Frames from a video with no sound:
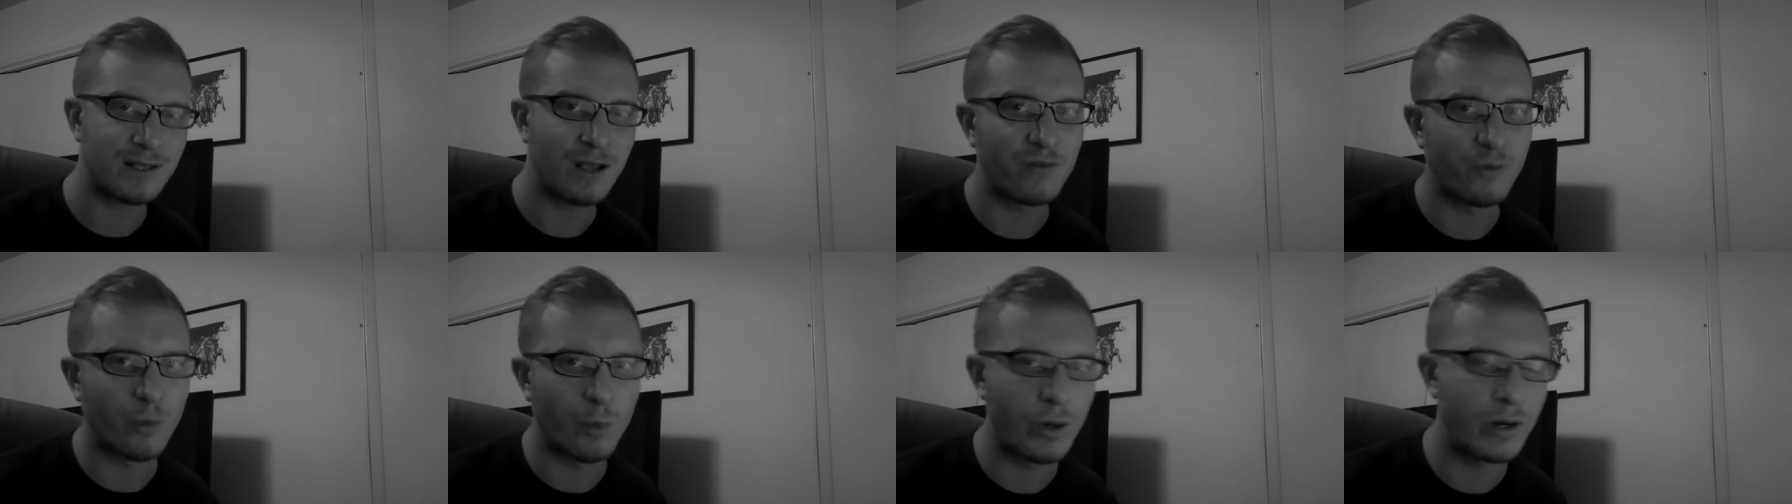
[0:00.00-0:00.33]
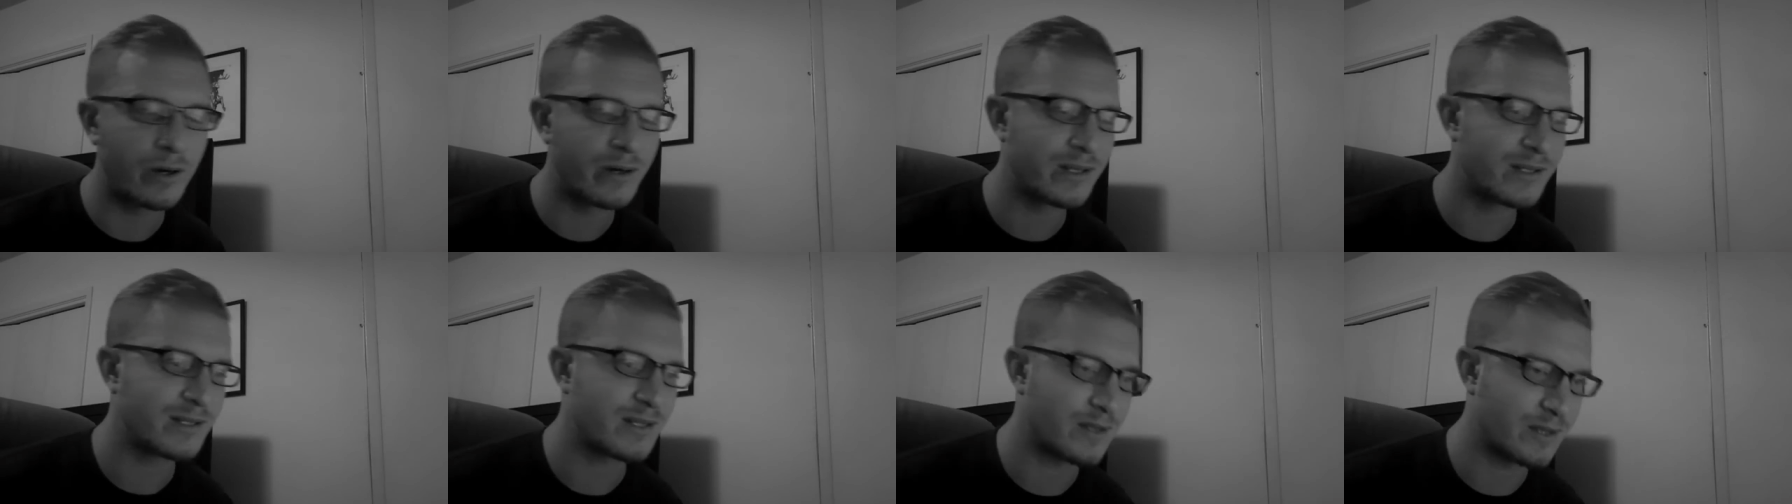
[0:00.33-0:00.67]

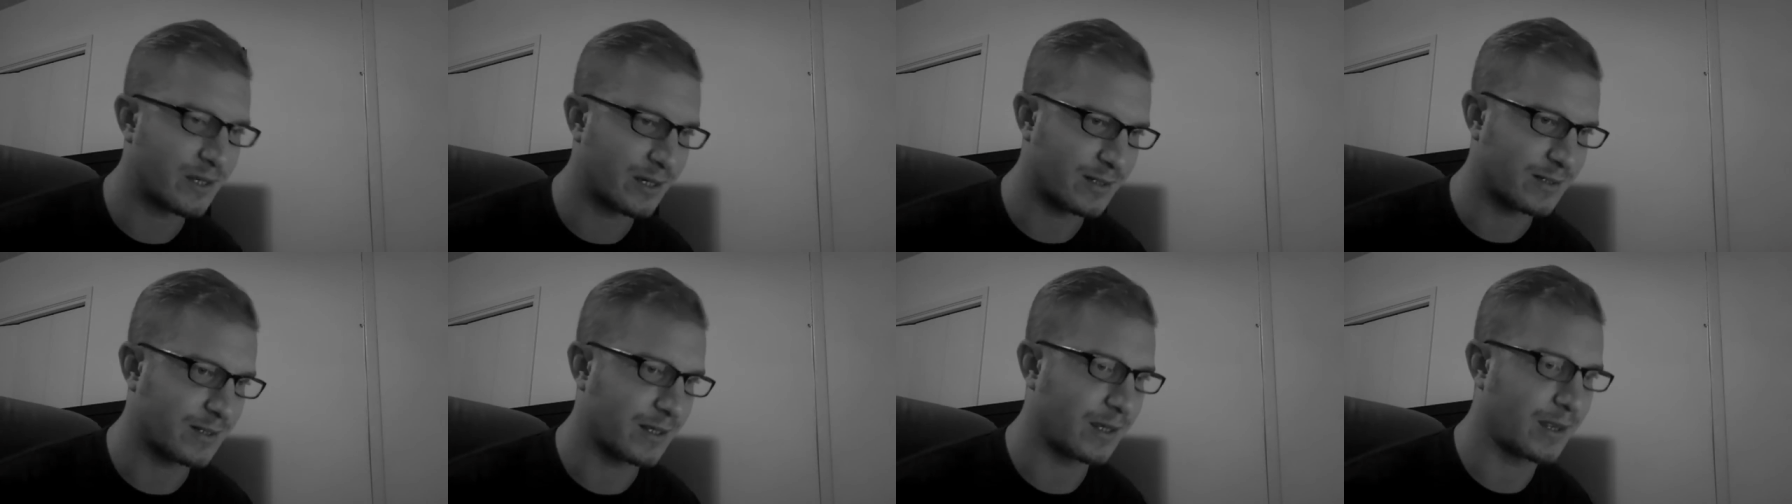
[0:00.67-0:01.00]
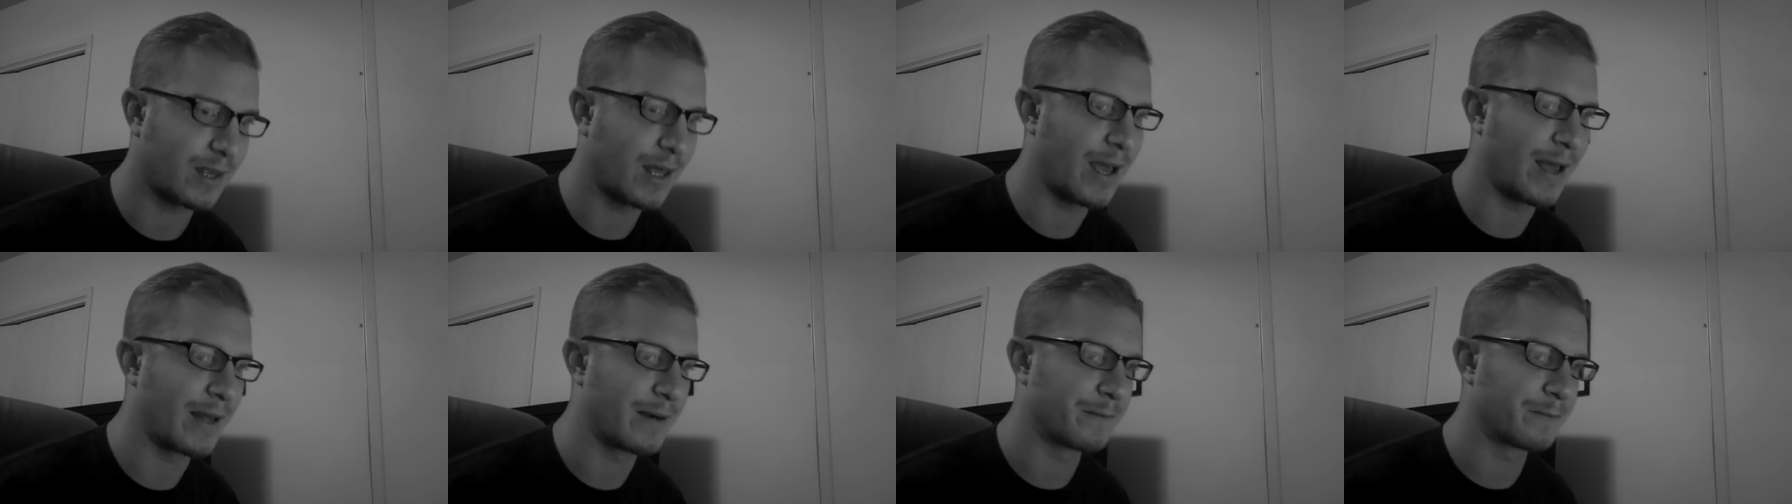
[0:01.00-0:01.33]
self-awareness, and things
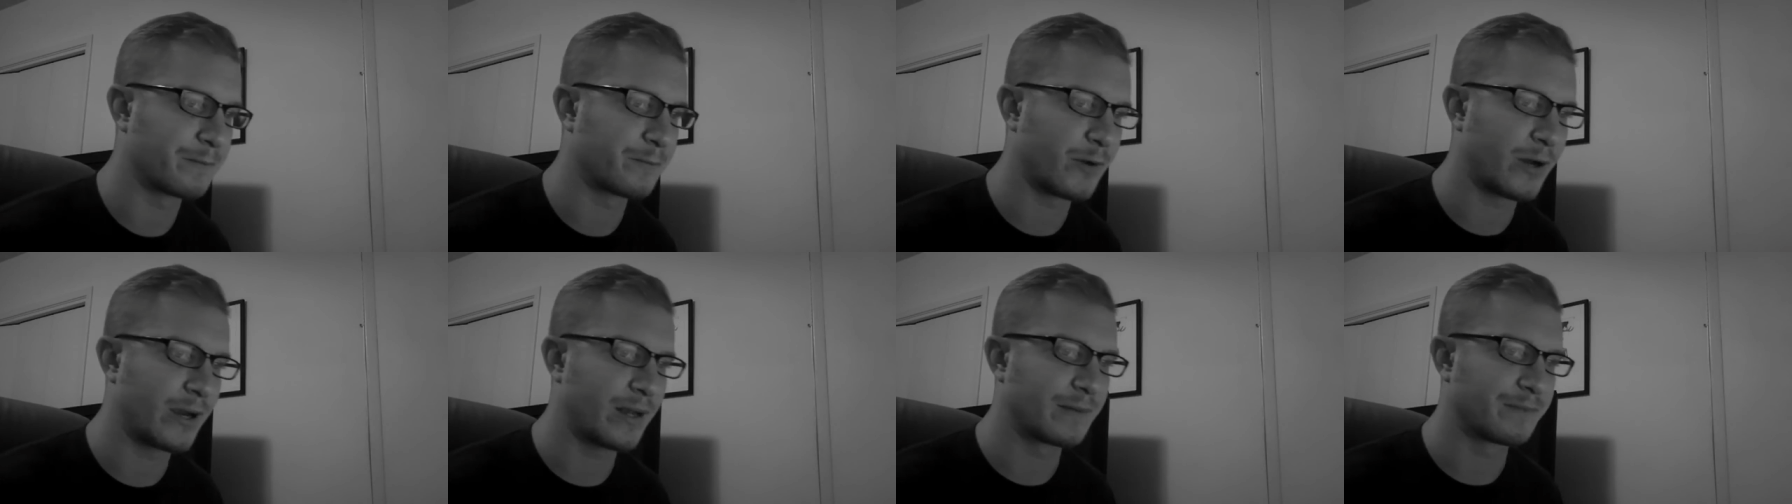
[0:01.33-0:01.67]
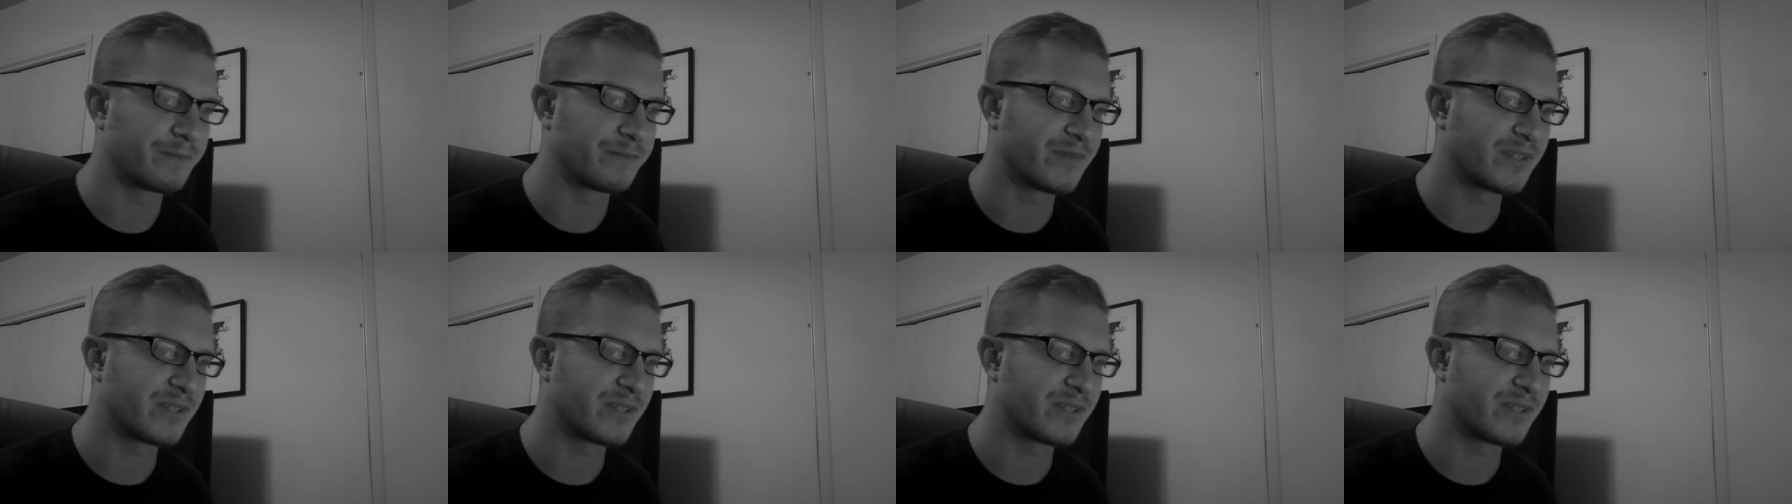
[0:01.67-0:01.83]
like that, right?